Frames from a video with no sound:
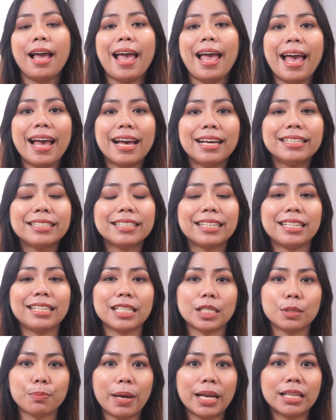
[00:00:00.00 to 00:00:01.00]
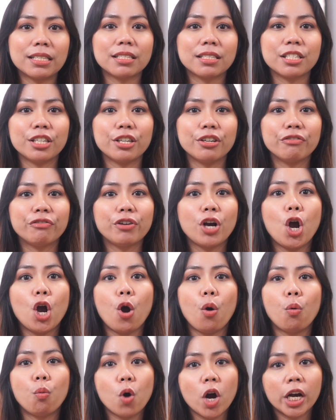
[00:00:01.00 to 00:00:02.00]
and an expansive
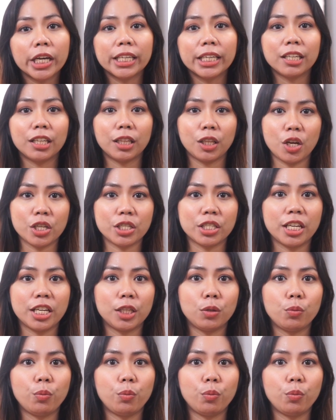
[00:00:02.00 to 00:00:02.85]
walk-in closet